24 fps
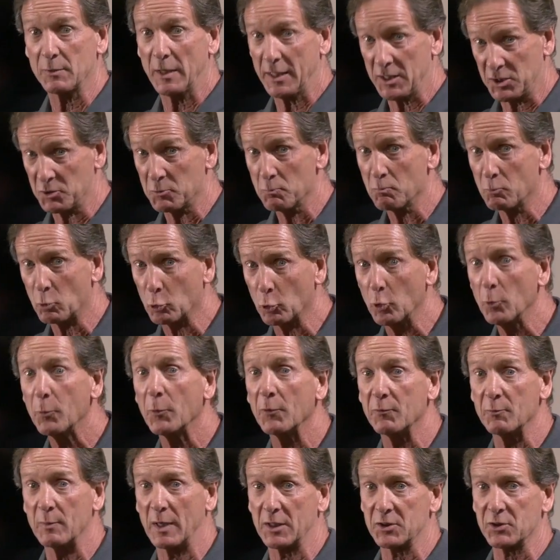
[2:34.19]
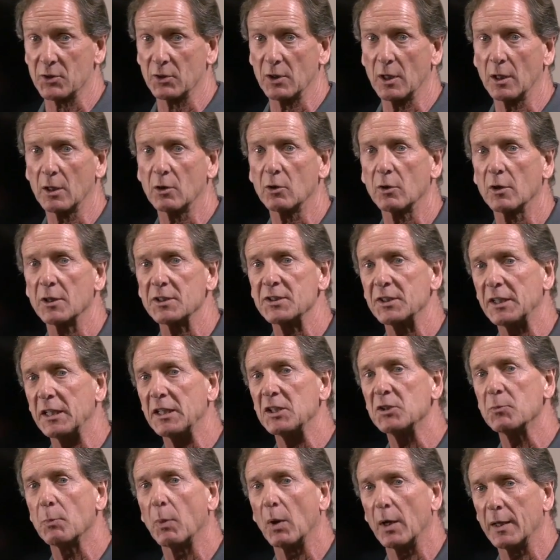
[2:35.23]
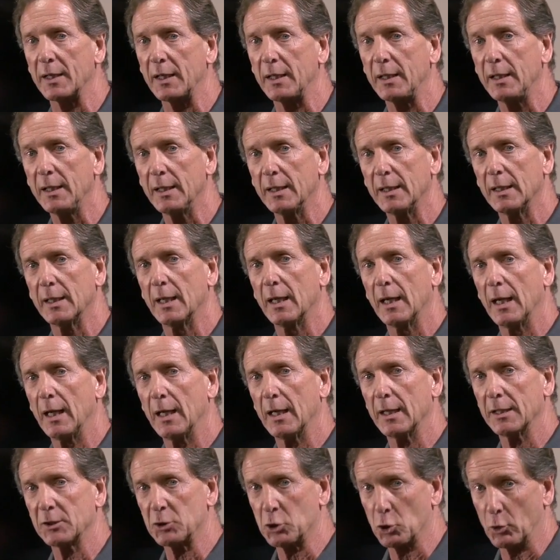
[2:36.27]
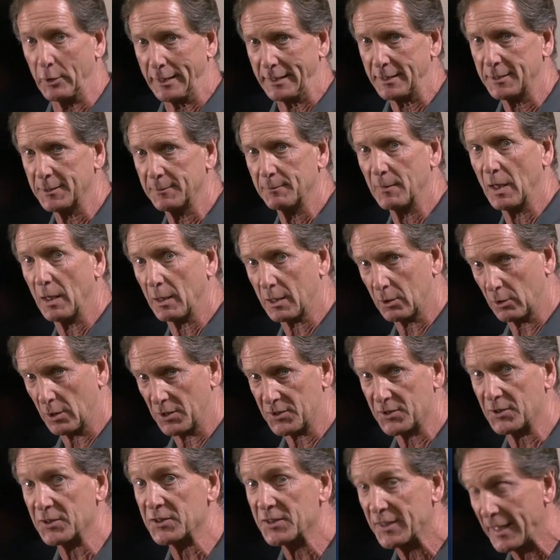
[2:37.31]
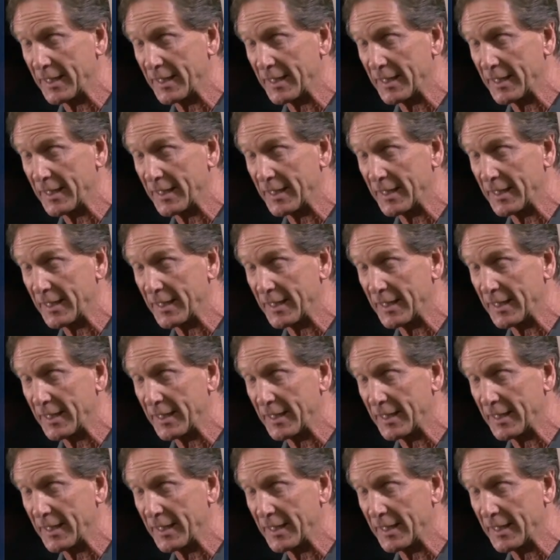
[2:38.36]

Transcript: each group of muscle across each body joint, across the